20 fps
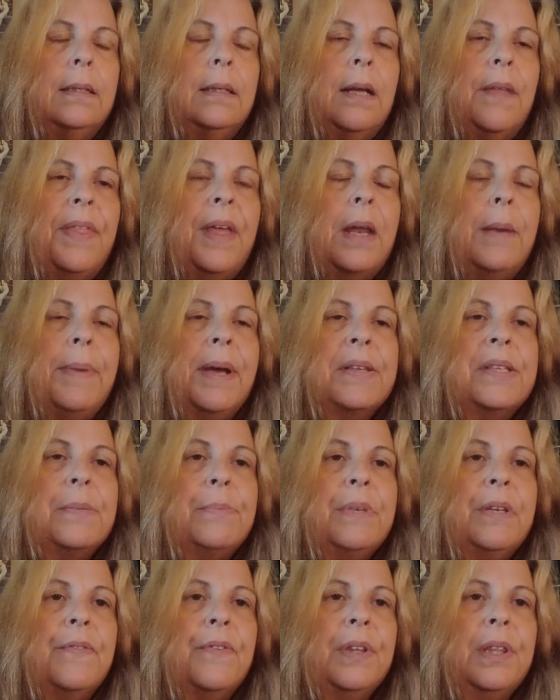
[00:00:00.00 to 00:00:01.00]
I thought about
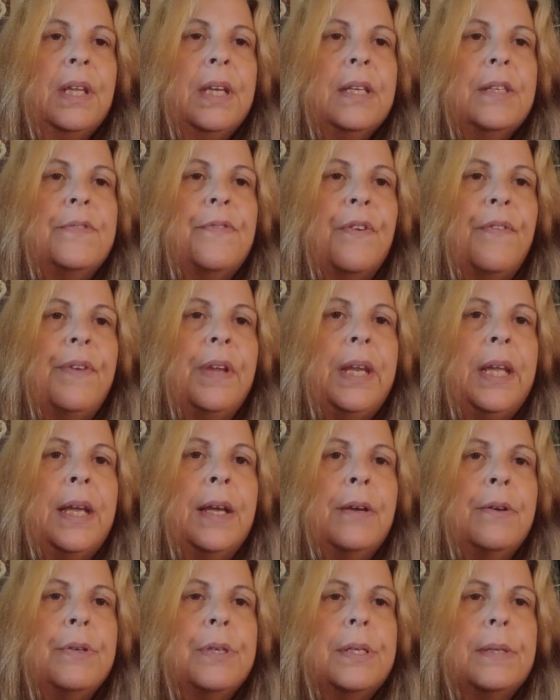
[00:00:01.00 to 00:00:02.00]
some different things for
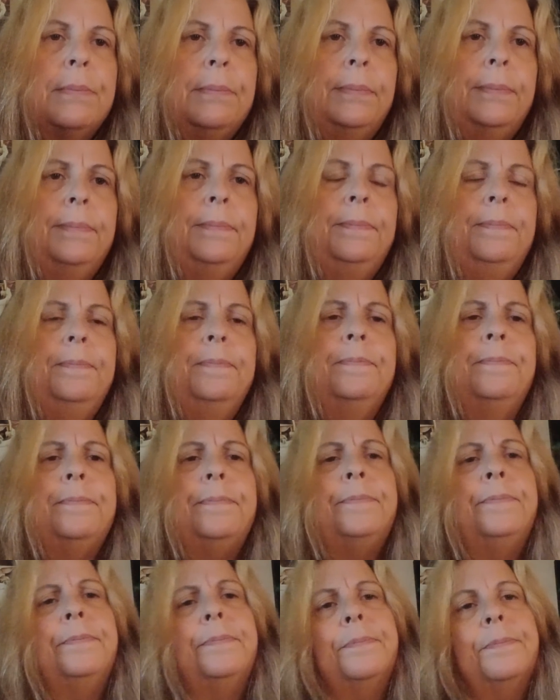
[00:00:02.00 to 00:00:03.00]
videos.
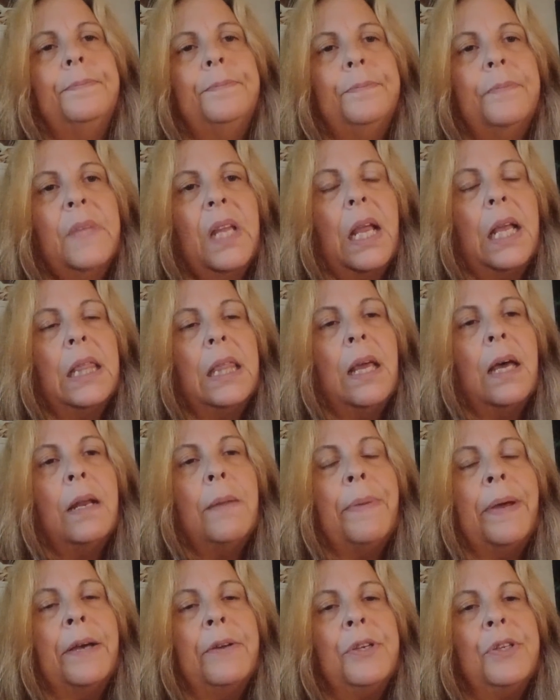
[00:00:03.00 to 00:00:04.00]
I thought
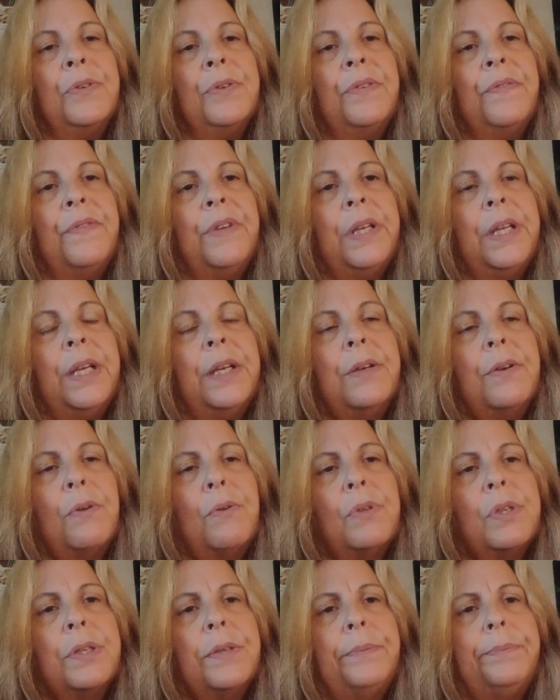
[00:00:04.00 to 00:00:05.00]
about doing
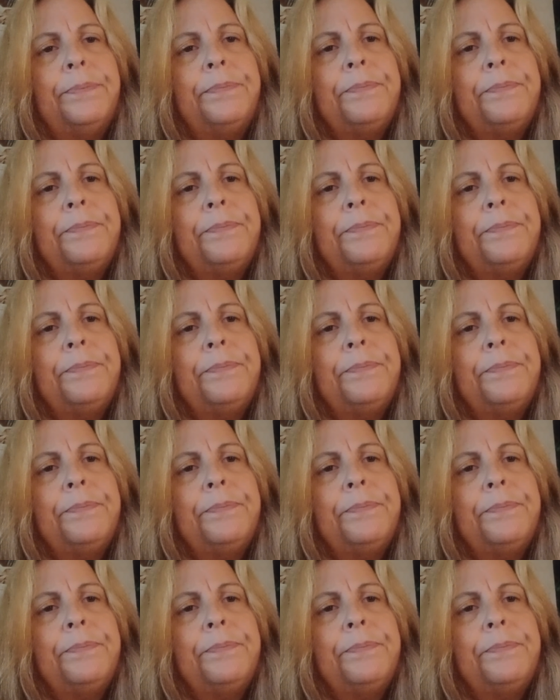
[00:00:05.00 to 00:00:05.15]
videos